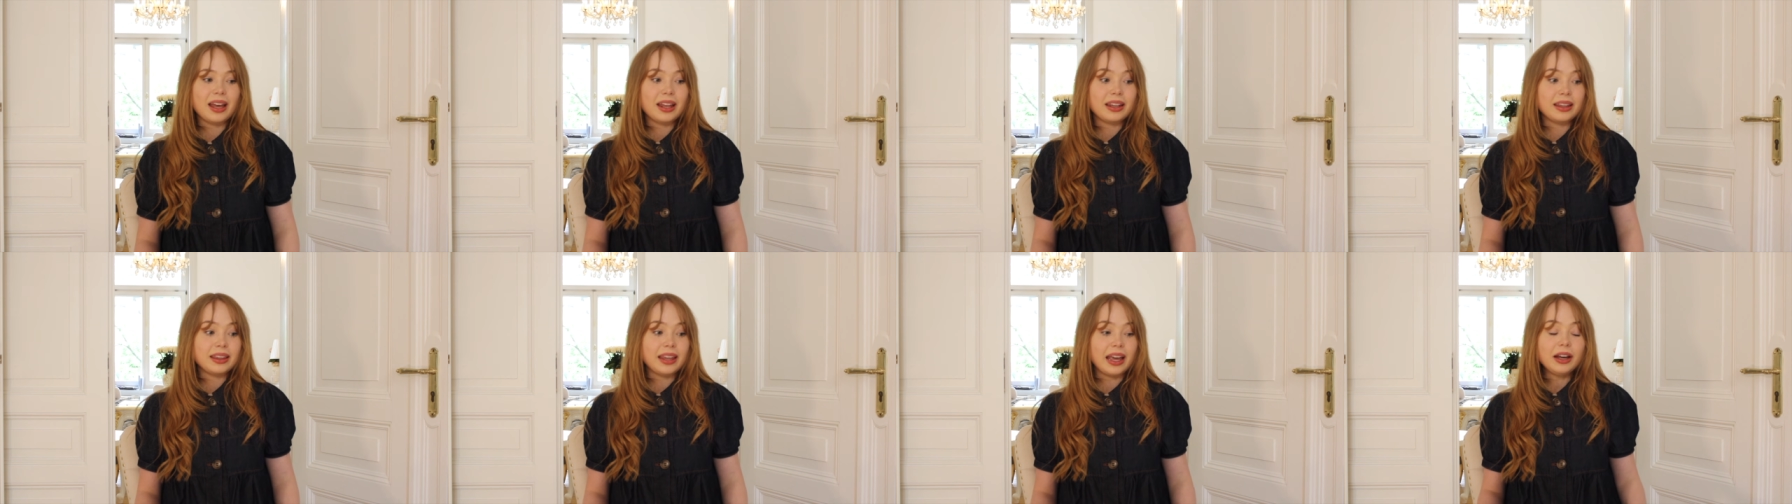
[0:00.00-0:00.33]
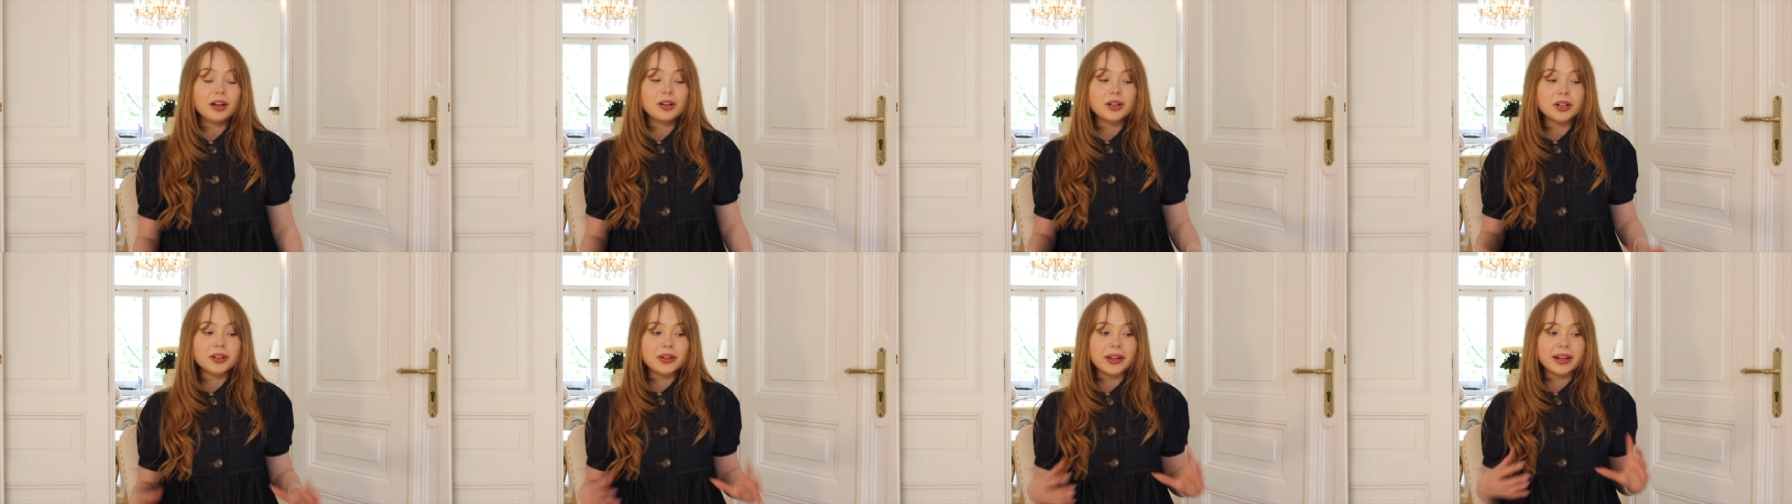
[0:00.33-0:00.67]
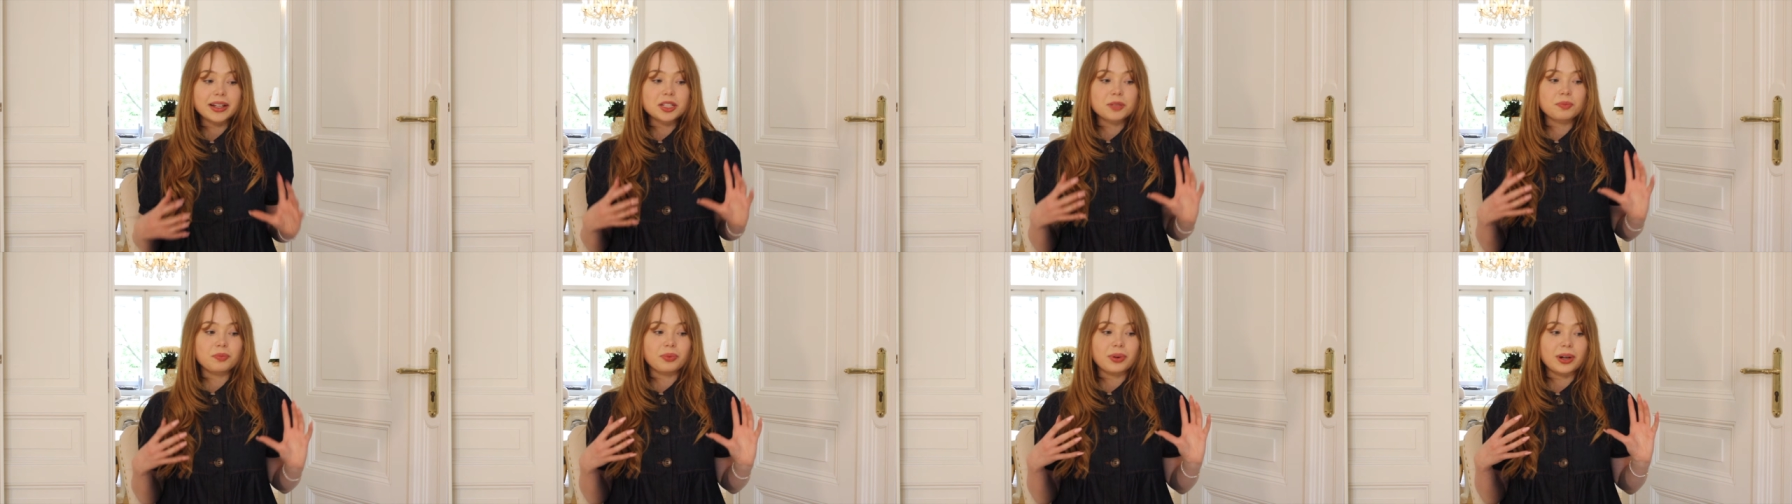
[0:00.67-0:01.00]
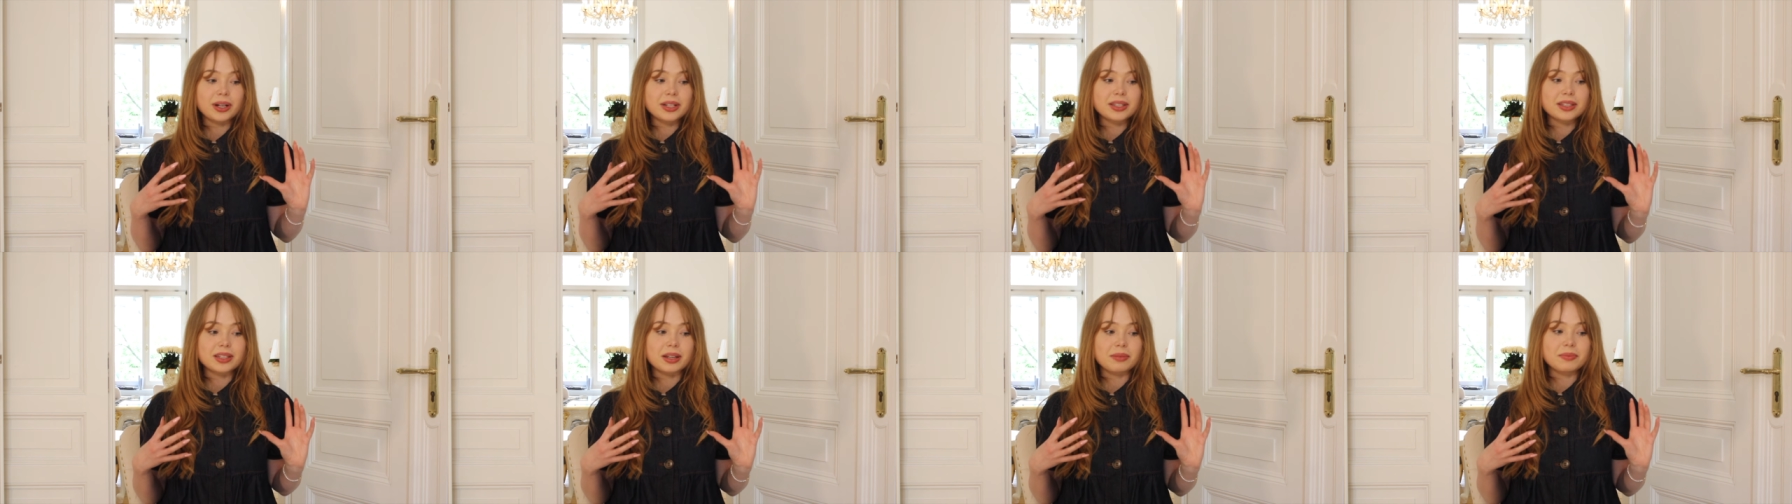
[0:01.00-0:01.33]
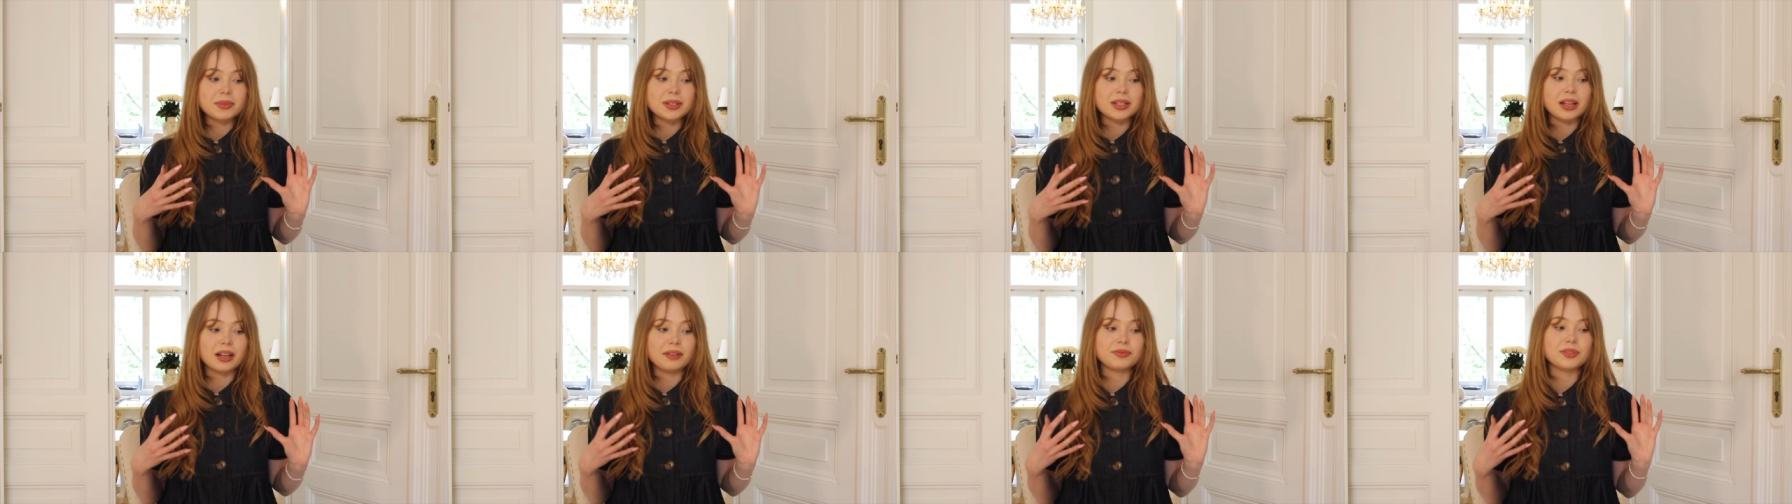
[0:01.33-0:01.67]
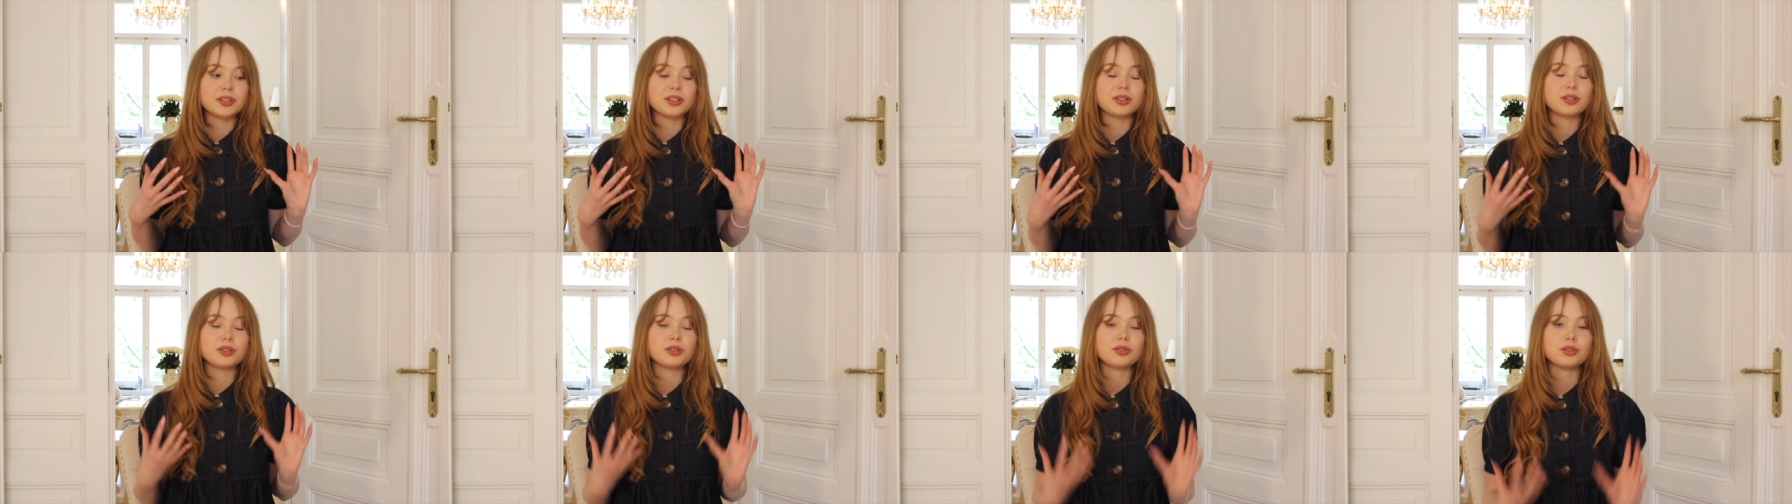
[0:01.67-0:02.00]
they could express themselves
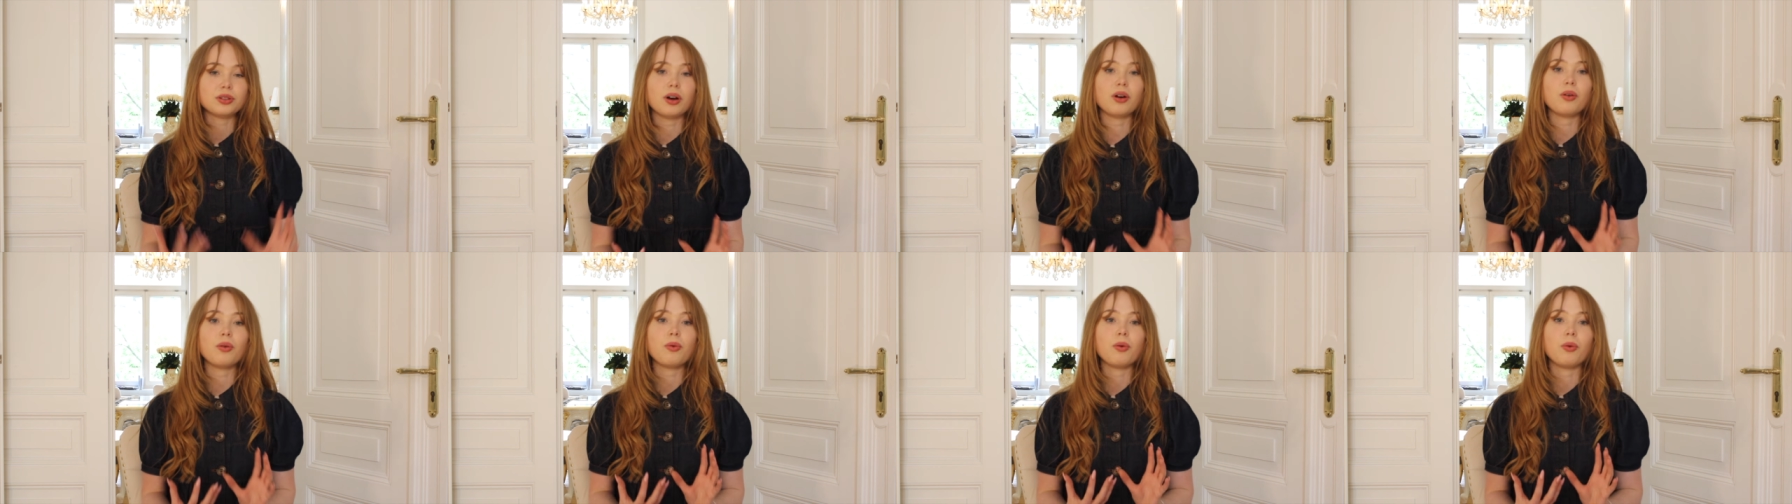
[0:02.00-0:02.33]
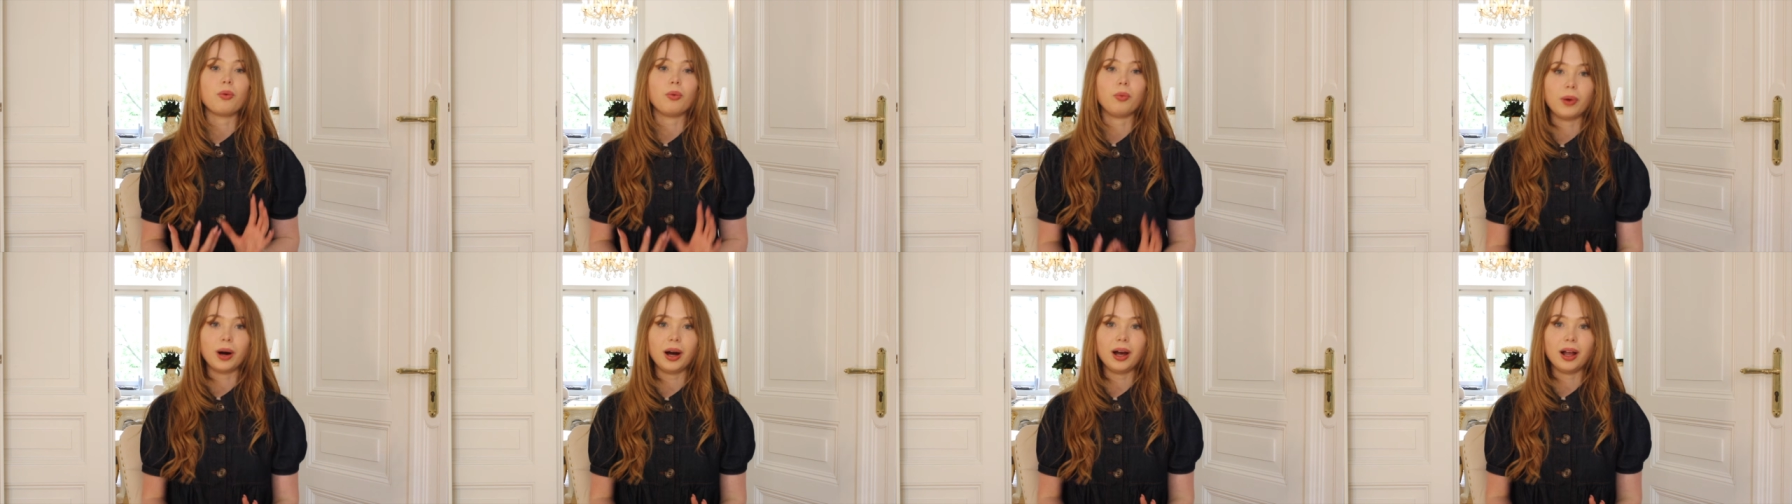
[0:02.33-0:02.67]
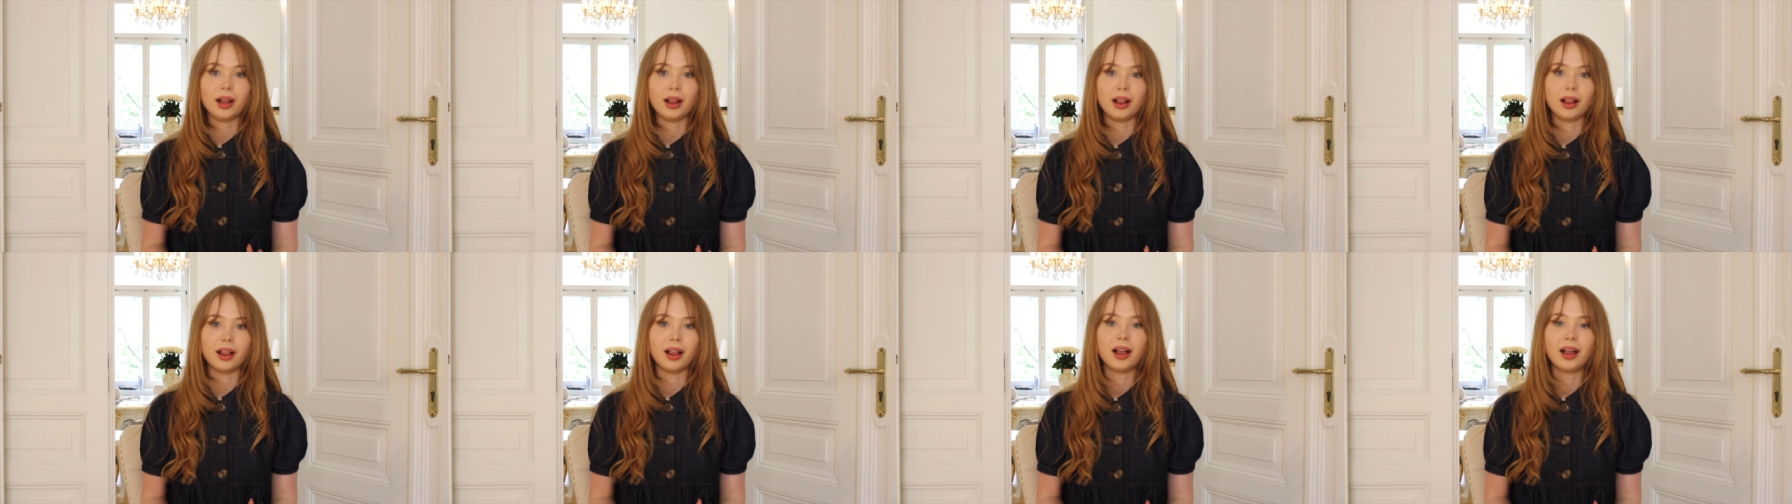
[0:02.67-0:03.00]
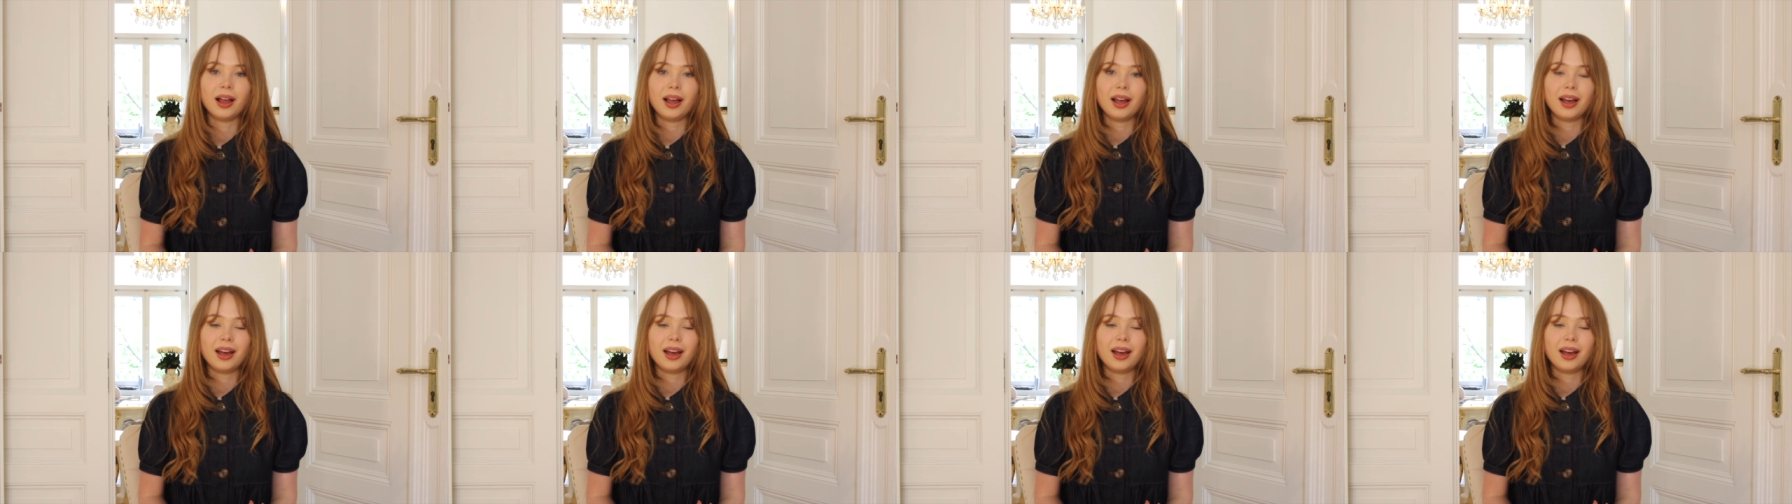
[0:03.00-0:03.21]
so well.